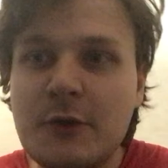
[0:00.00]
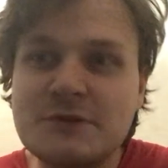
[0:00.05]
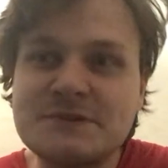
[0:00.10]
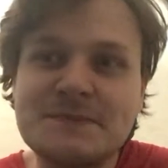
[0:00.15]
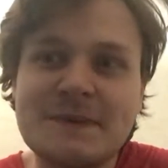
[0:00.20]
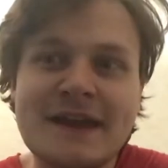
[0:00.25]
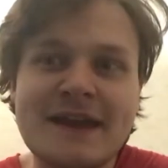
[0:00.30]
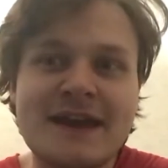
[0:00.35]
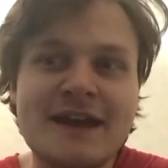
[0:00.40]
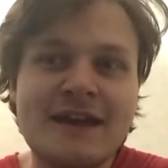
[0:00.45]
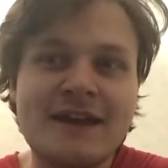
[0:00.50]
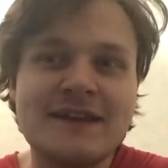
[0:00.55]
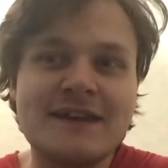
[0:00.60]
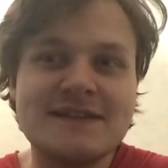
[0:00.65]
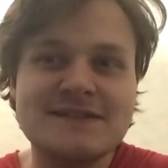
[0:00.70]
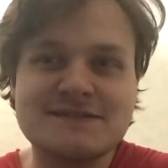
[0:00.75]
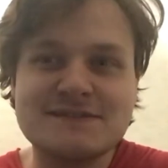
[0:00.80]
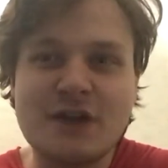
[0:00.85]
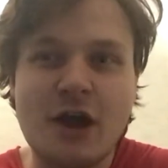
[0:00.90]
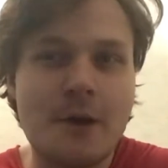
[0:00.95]
What's up,
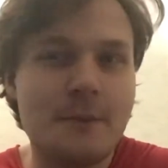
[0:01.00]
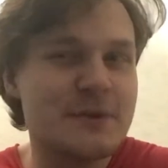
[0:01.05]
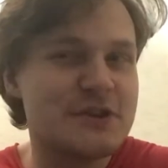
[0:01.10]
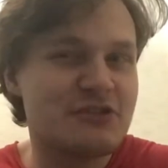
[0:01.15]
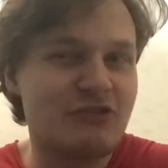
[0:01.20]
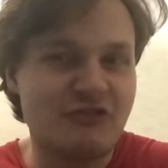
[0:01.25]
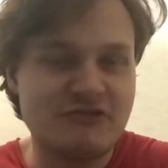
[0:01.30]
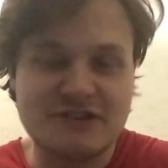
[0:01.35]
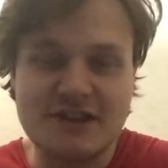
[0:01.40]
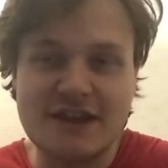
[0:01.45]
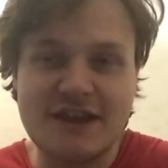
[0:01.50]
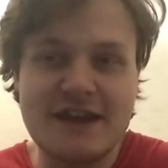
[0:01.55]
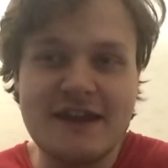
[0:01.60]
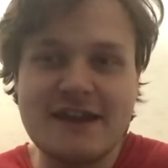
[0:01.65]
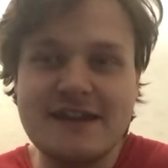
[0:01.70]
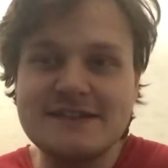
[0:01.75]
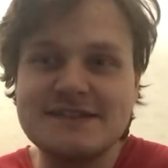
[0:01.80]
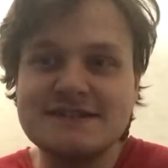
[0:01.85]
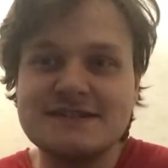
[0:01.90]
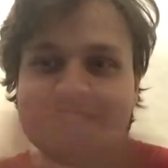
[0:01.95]
guys? Thomas Roger here
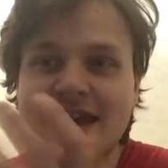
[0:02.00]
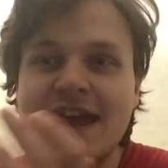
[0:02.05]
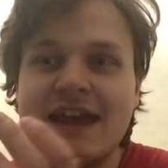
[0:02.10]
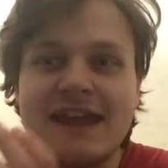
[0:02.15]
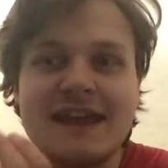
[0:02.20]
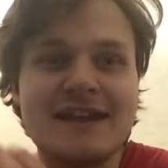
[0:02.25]
today,